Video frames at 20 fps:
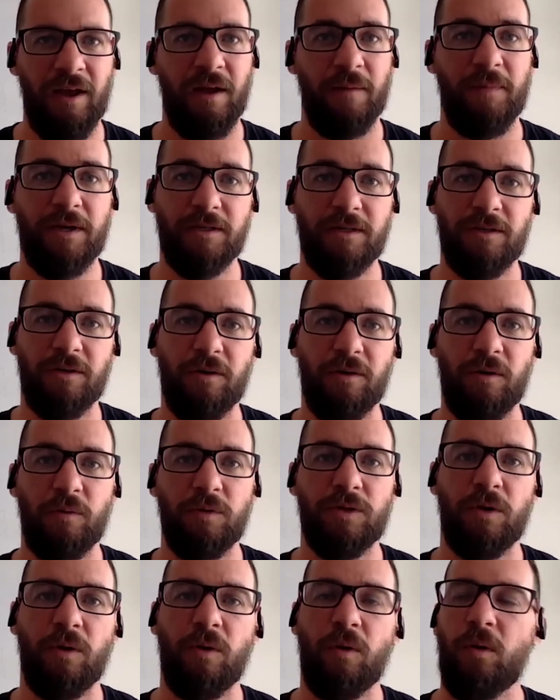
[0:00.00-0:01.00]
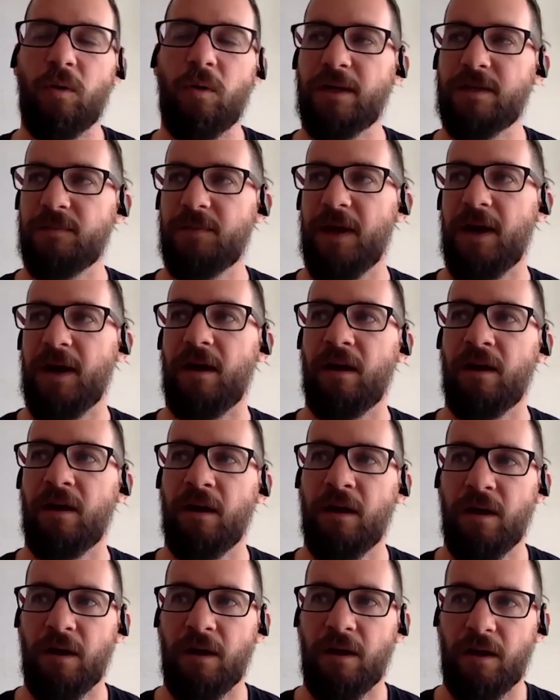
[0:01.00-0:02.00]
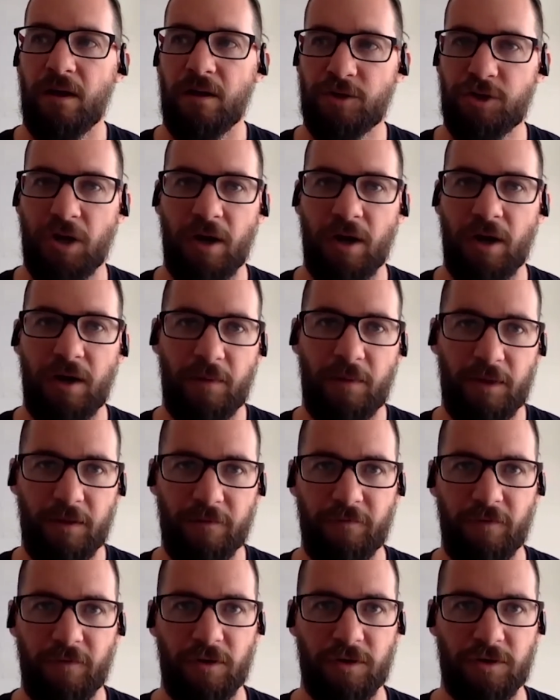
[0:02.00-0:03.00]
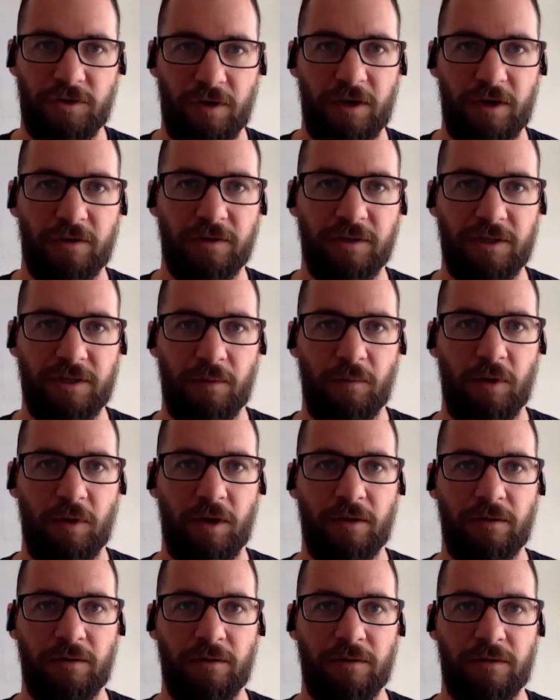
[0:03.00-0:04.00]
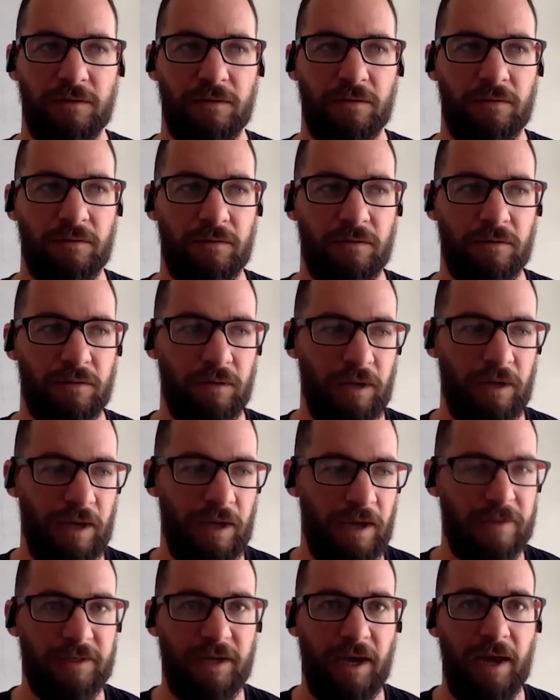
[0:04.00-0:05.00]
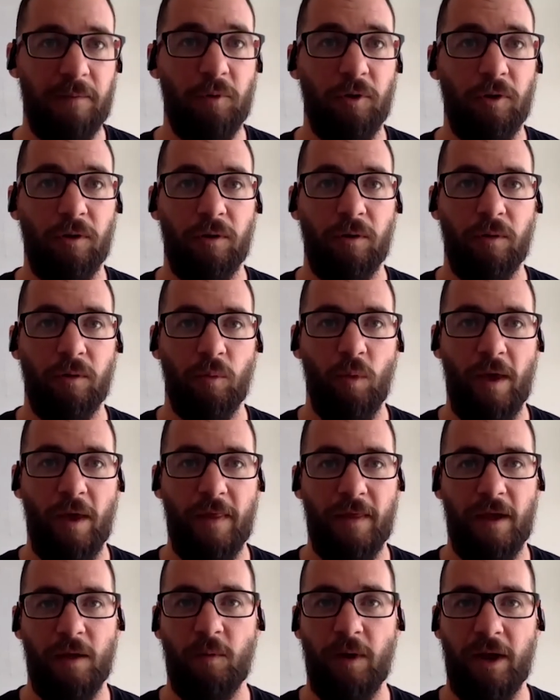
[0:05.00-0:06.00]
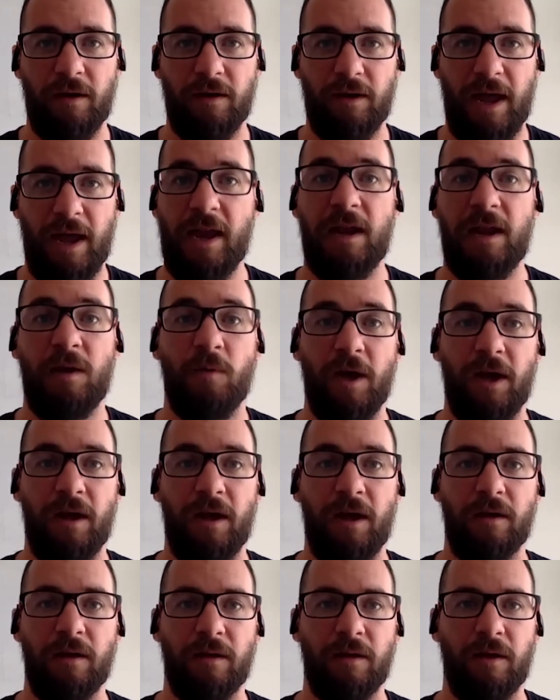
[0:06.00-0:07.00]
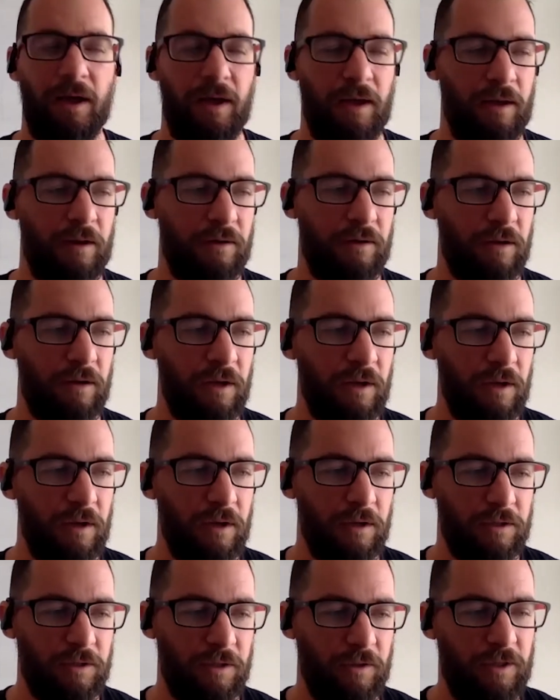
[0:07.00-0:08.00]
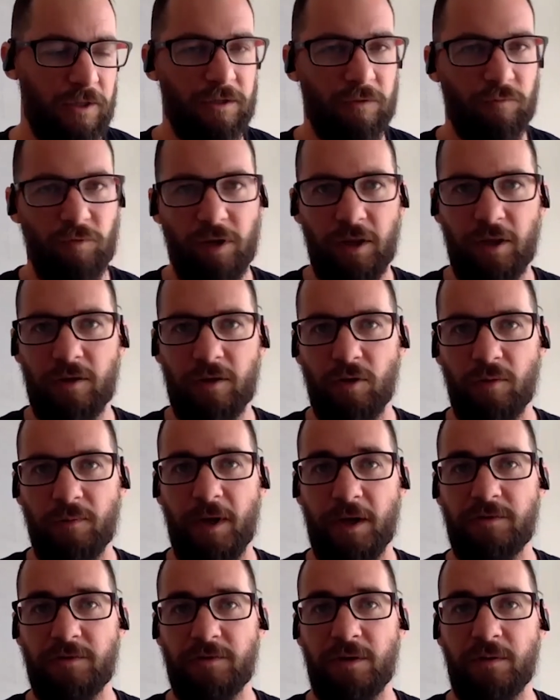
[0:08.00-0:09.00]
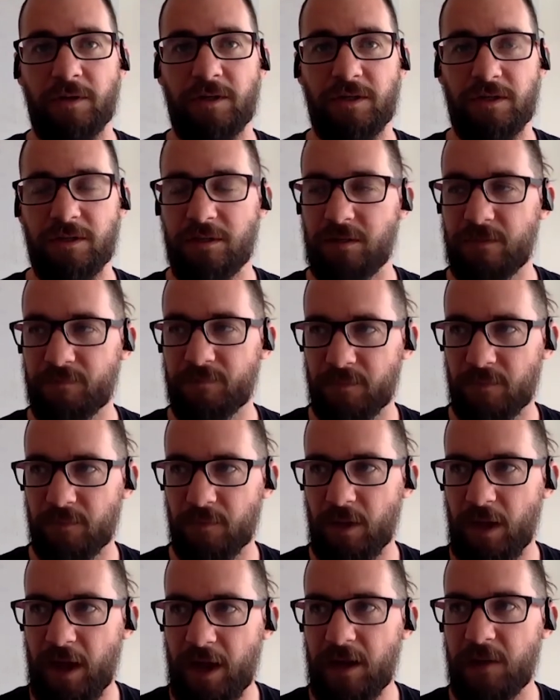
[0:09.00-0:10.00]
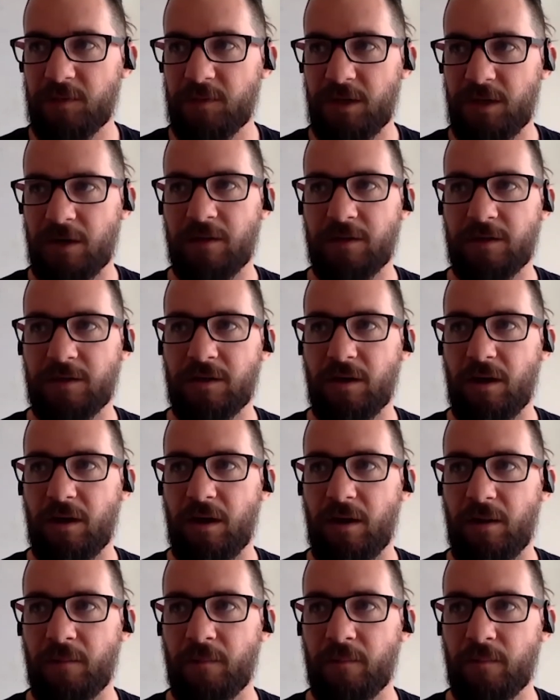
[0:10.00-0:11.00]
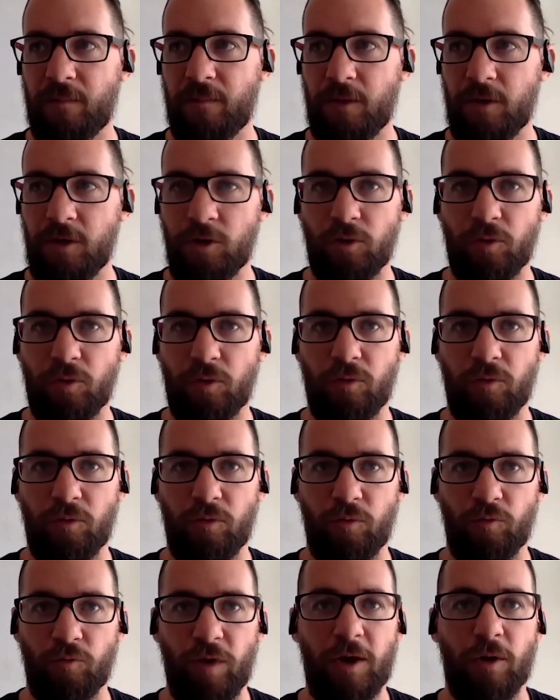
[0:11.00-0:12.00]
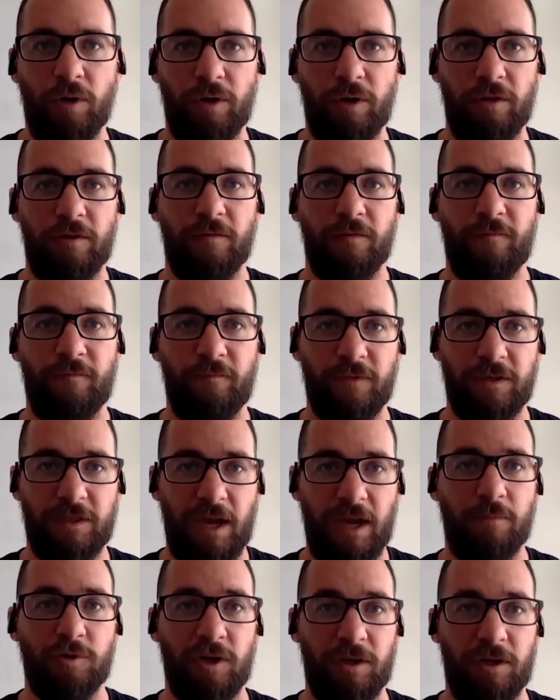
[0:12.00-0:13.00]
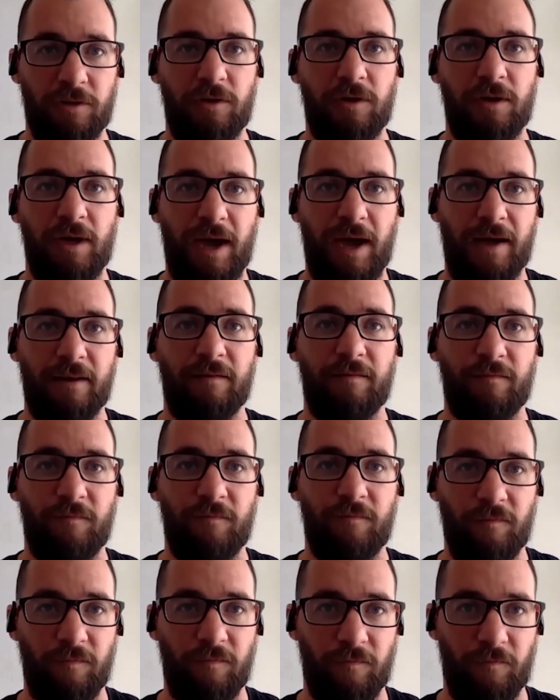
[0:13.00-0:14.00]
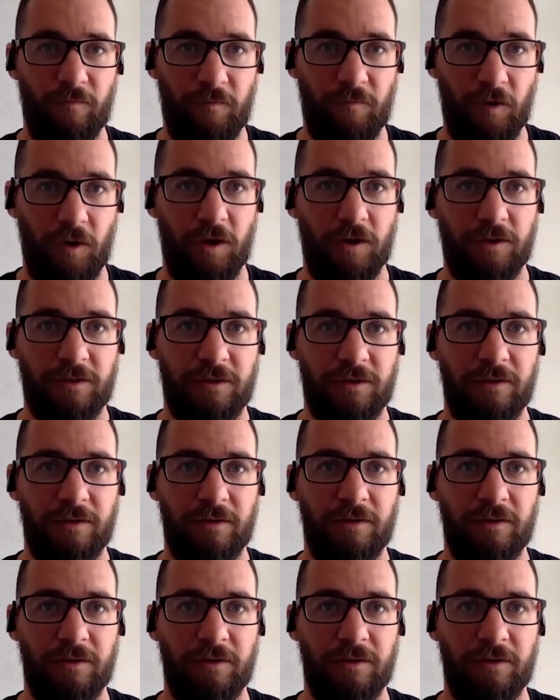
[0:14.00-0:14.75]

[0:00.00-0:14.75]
Because it was always about trying to be the first drink on someone's uh, table when they went anywhere. And so there's a really cool metric, which is 80% of the time, you'll reorder the same drink that you had first.